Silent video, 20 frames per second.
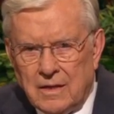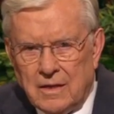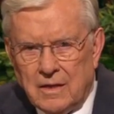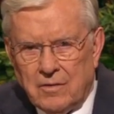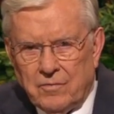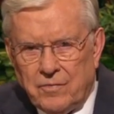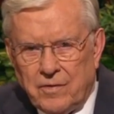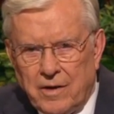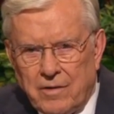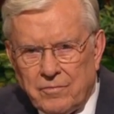
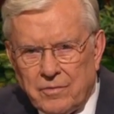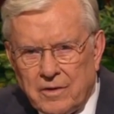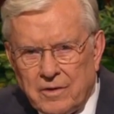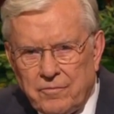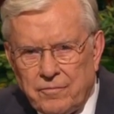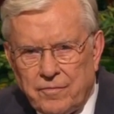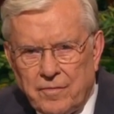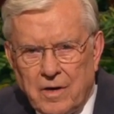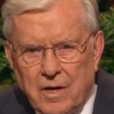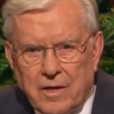If
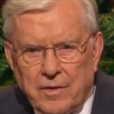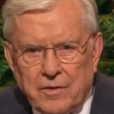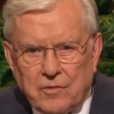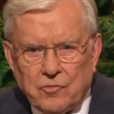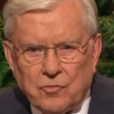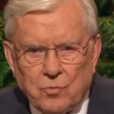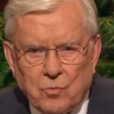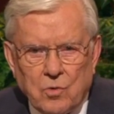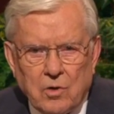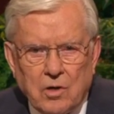Heavenly
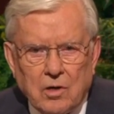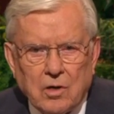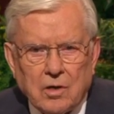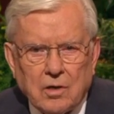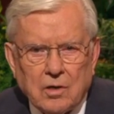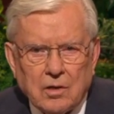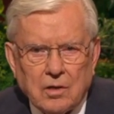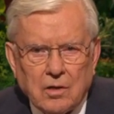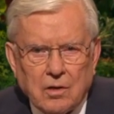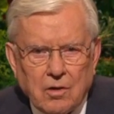Father's
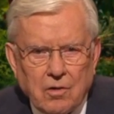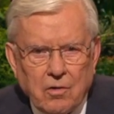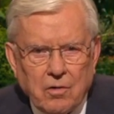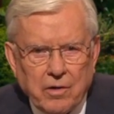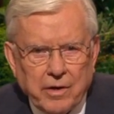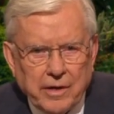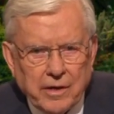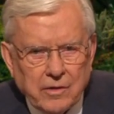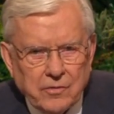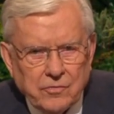work and
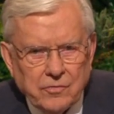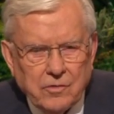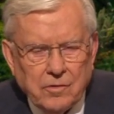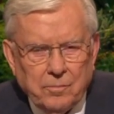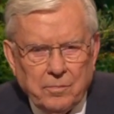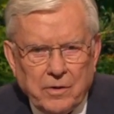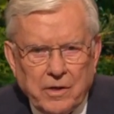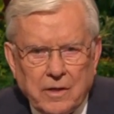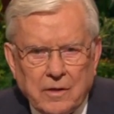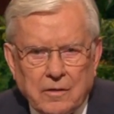glory is
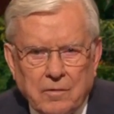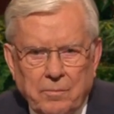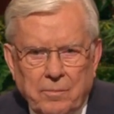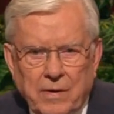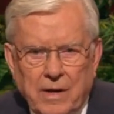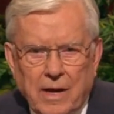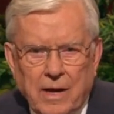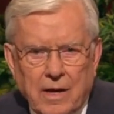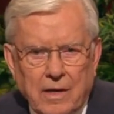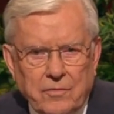to bring to
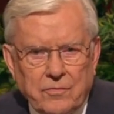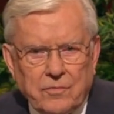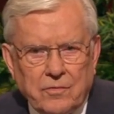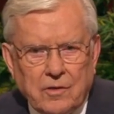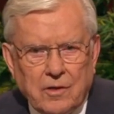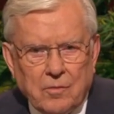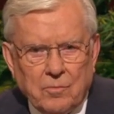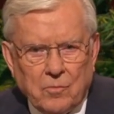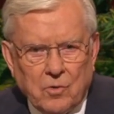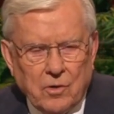pass
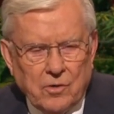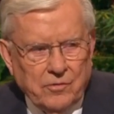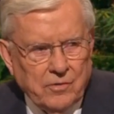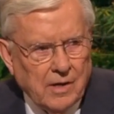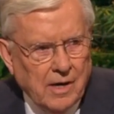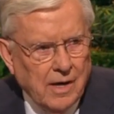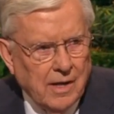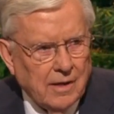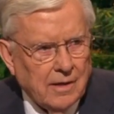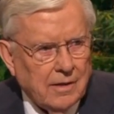the
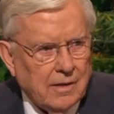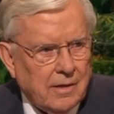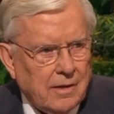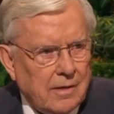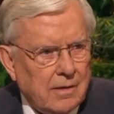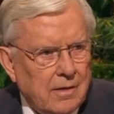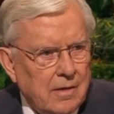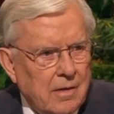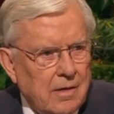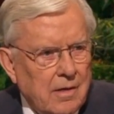
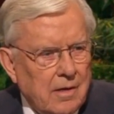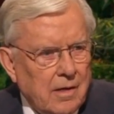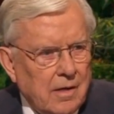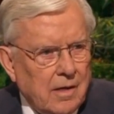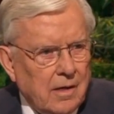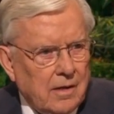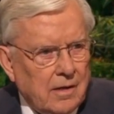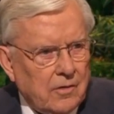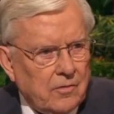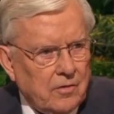immortality
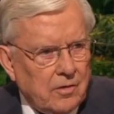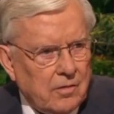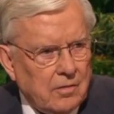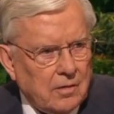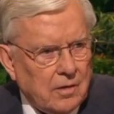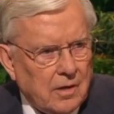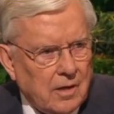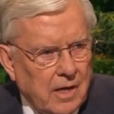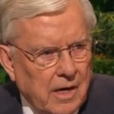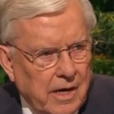and
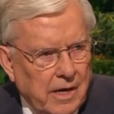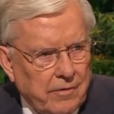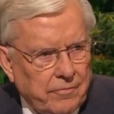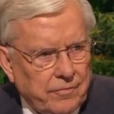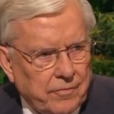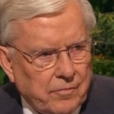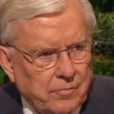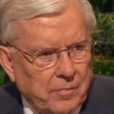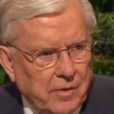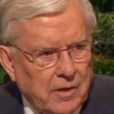eternal
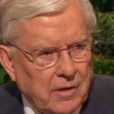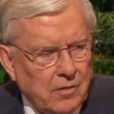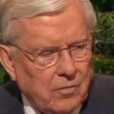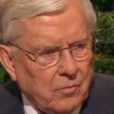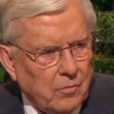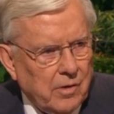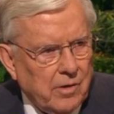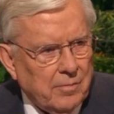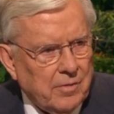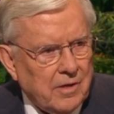life of men
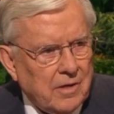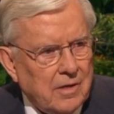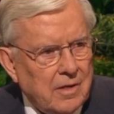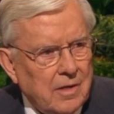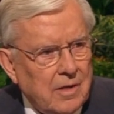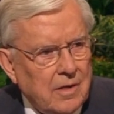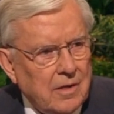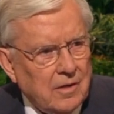and women,